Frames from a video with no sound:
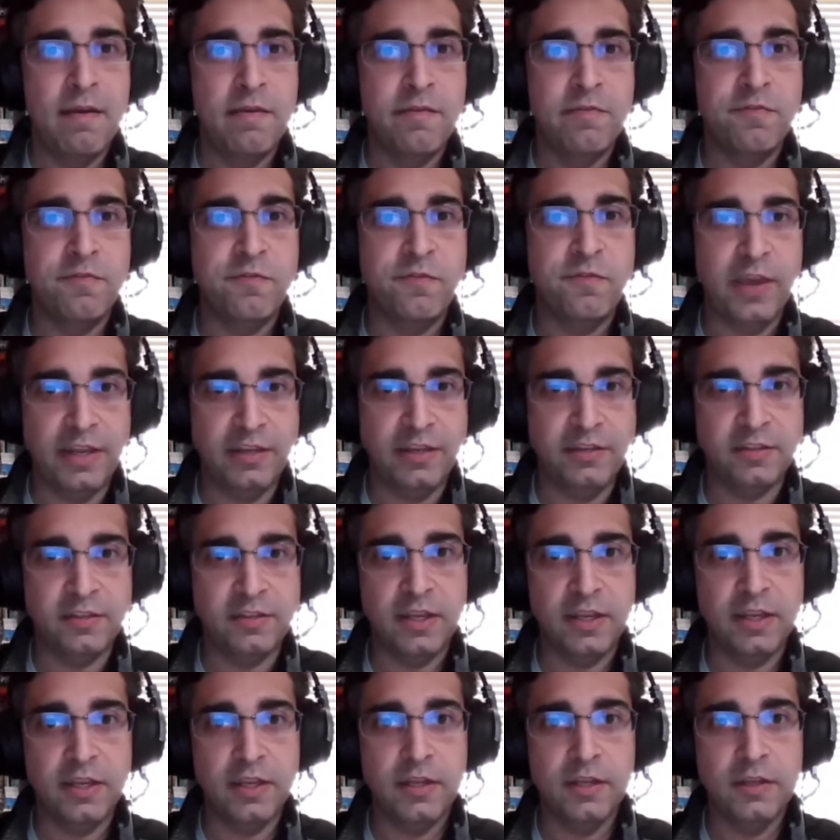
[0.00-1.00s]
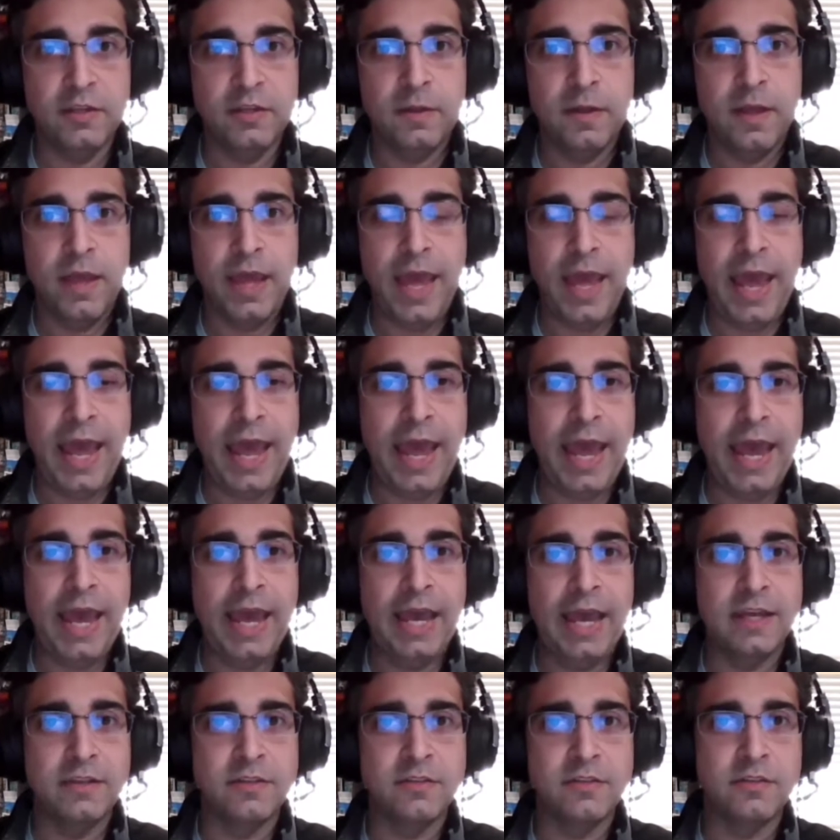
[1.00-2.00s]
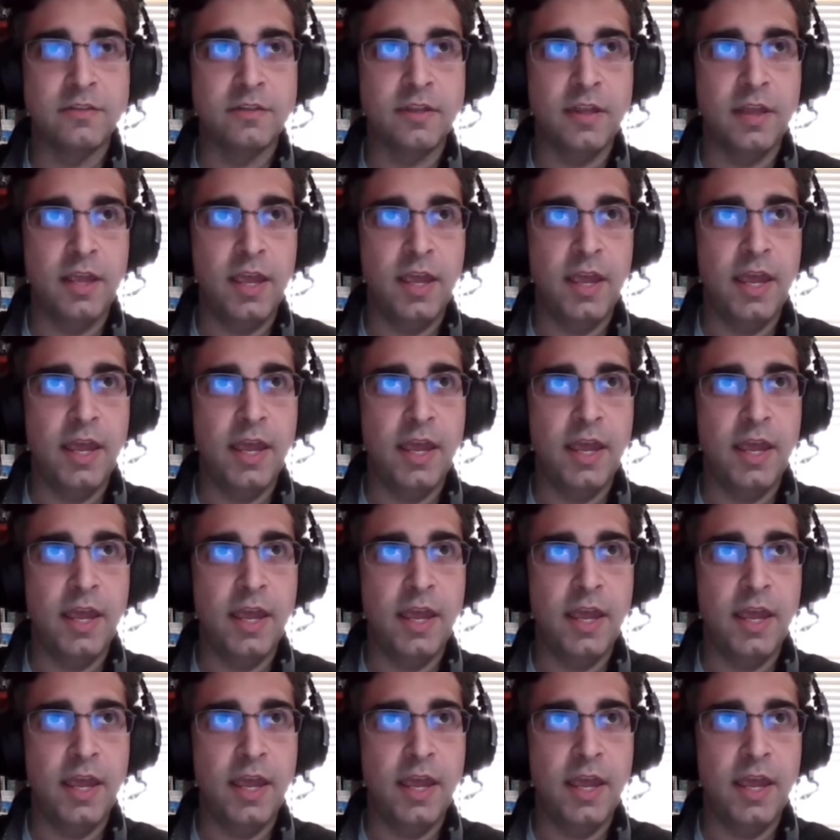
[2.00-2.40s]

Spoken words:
facing has